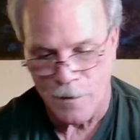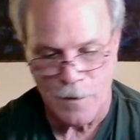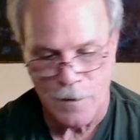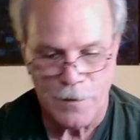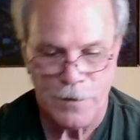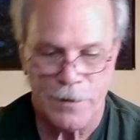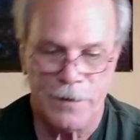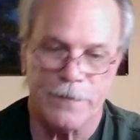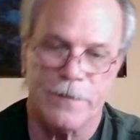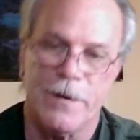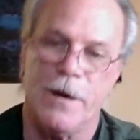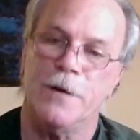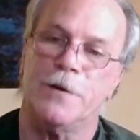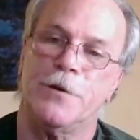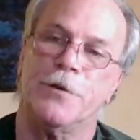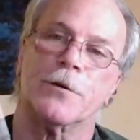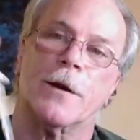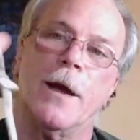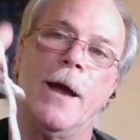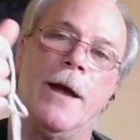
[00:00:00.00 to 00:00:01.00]
you can take
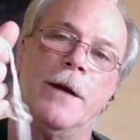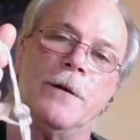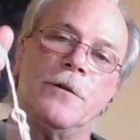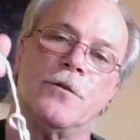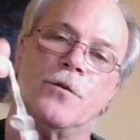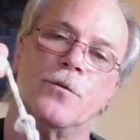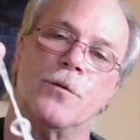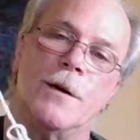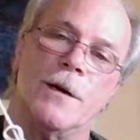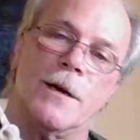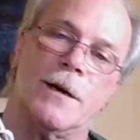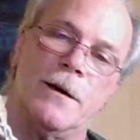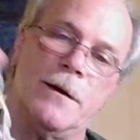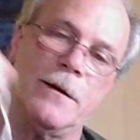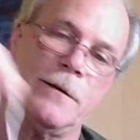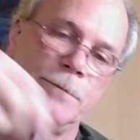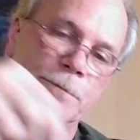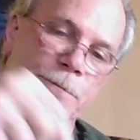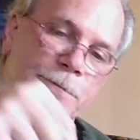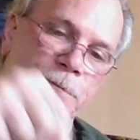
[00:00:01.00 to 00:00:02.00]
your candle wick,
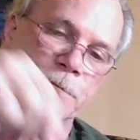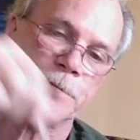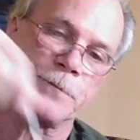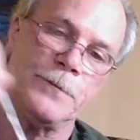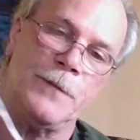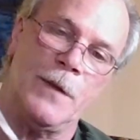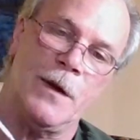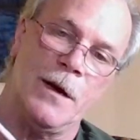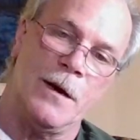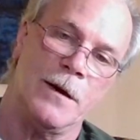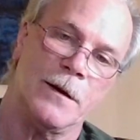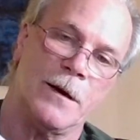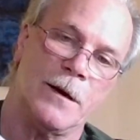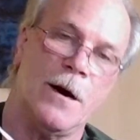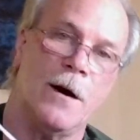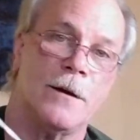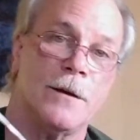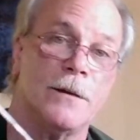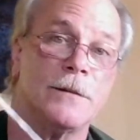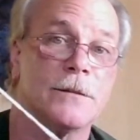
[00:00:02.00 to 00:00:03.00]

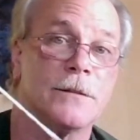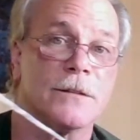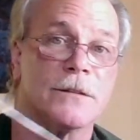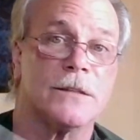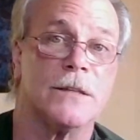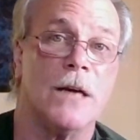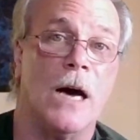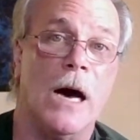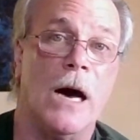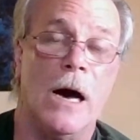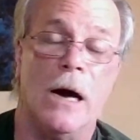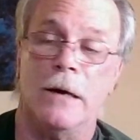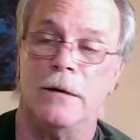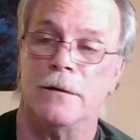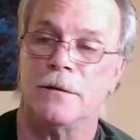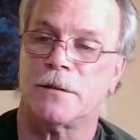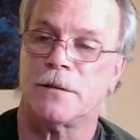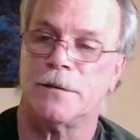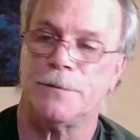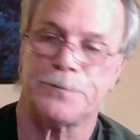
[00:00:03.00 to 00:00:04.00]
cut it to
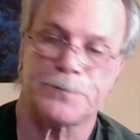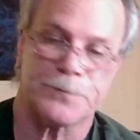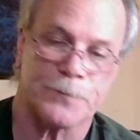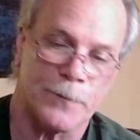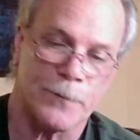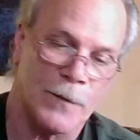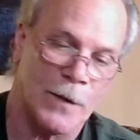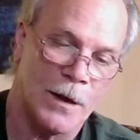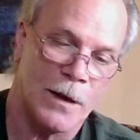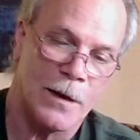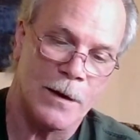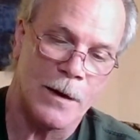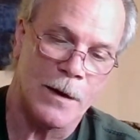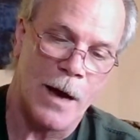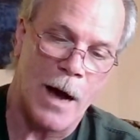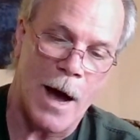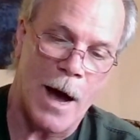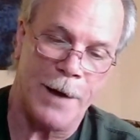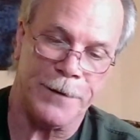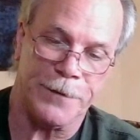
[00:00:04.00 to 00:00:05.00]
size.
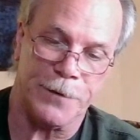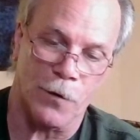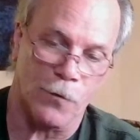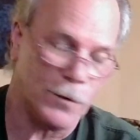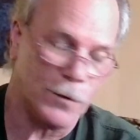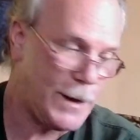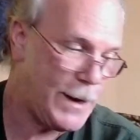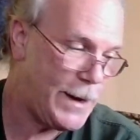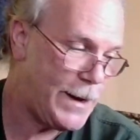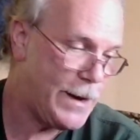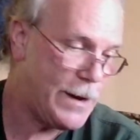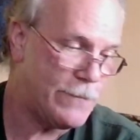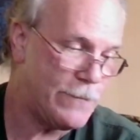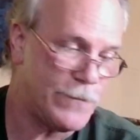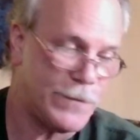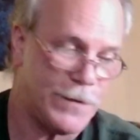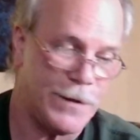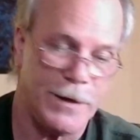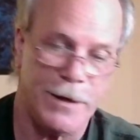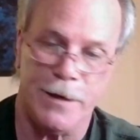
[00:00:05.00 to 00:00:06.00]
I don't
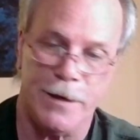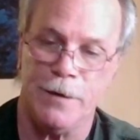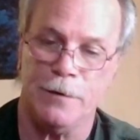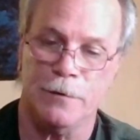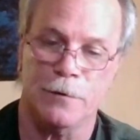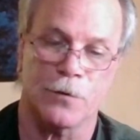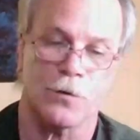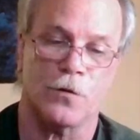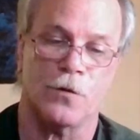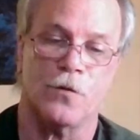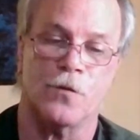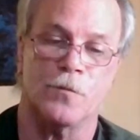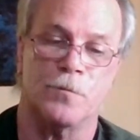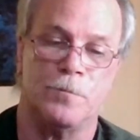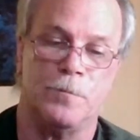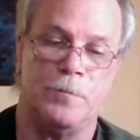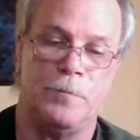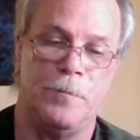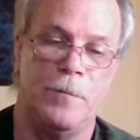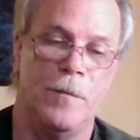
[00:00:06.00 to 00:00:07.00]
have the
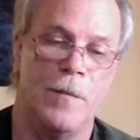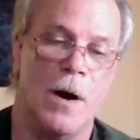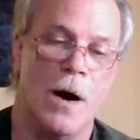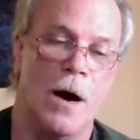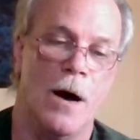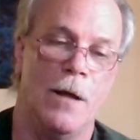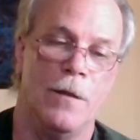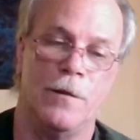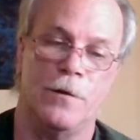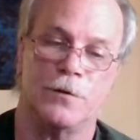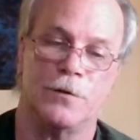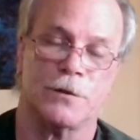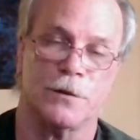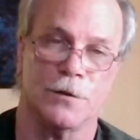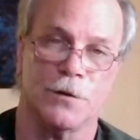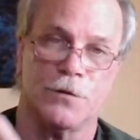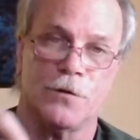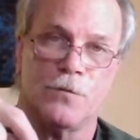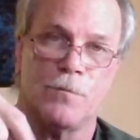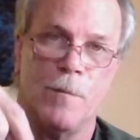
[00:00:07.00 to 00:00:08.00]
little, there's a
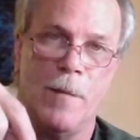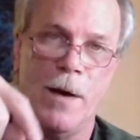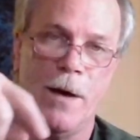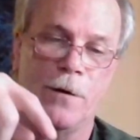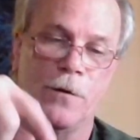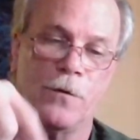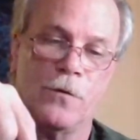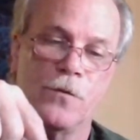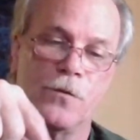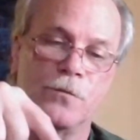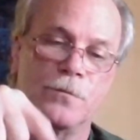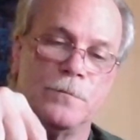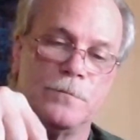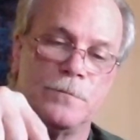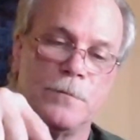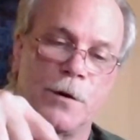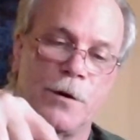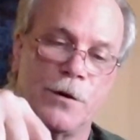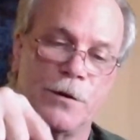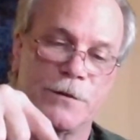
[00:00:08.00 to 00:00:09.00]
little
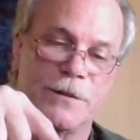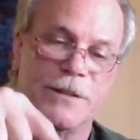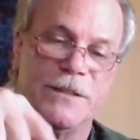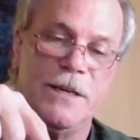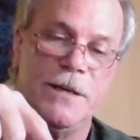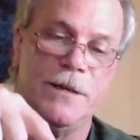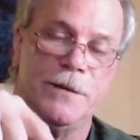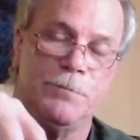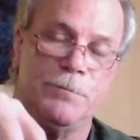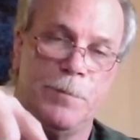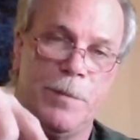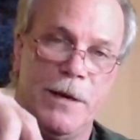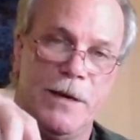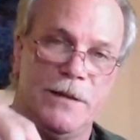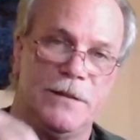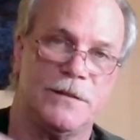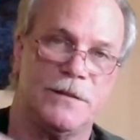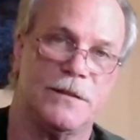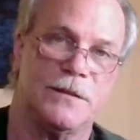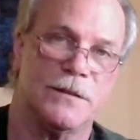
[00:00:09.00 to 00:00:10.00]
metal or tin
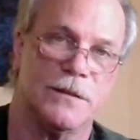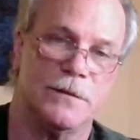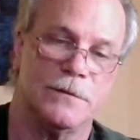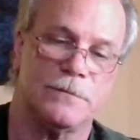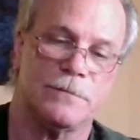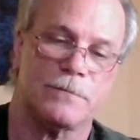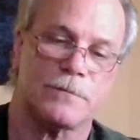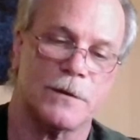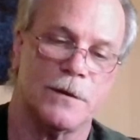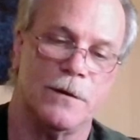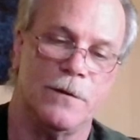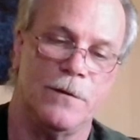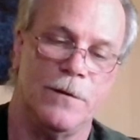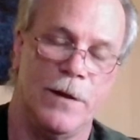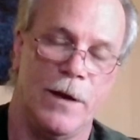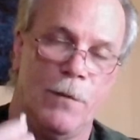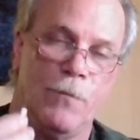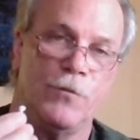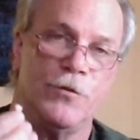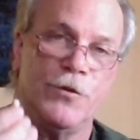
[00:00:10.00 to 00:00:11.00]
piece
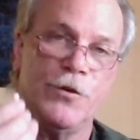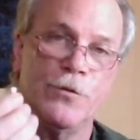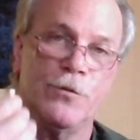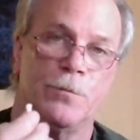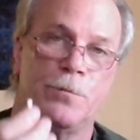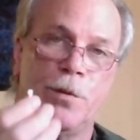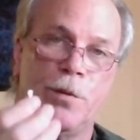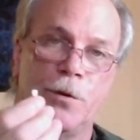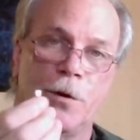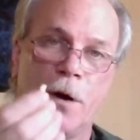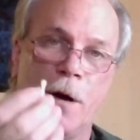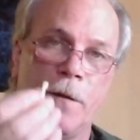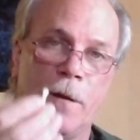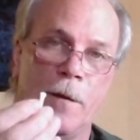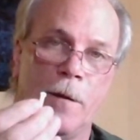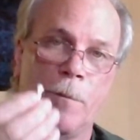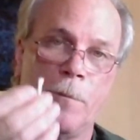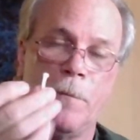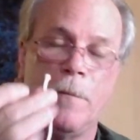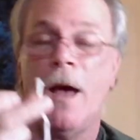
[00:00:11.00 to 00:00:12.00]
that you would put on
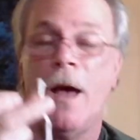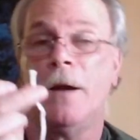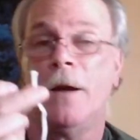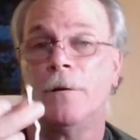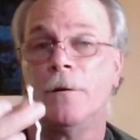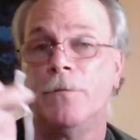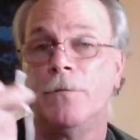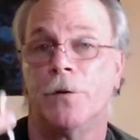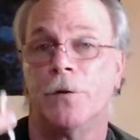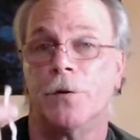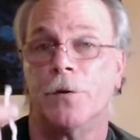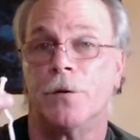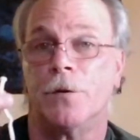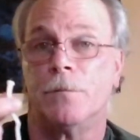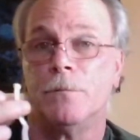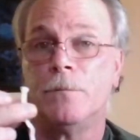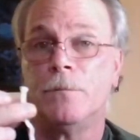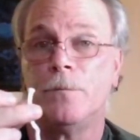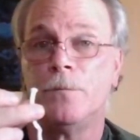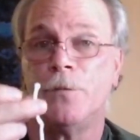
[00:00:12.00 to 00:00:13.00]
the end of
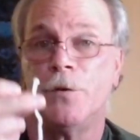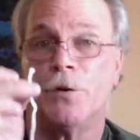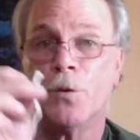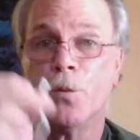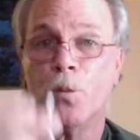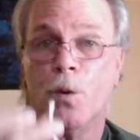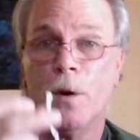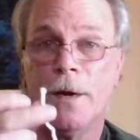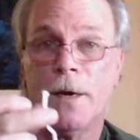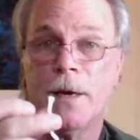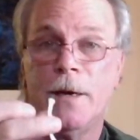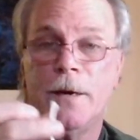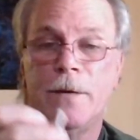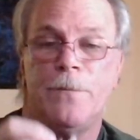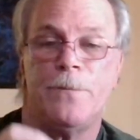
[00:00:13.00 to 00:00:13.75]
your wick,